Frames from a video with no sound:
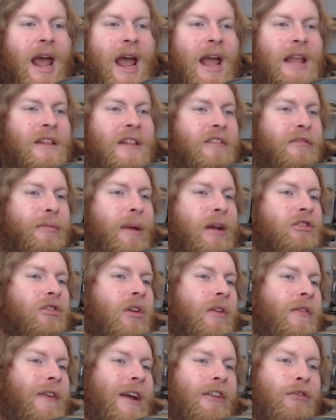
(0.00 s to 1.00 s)
and the
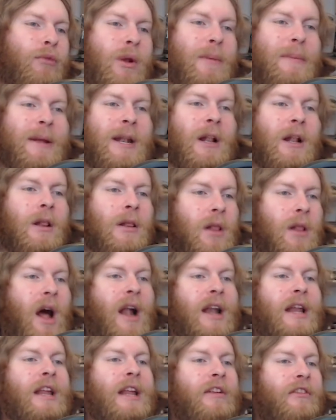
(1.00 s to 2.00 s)
special effects would have been a
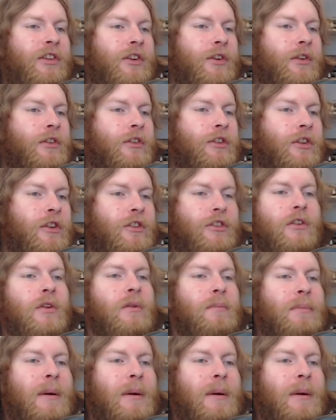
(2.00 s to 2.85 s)
lot easier to do.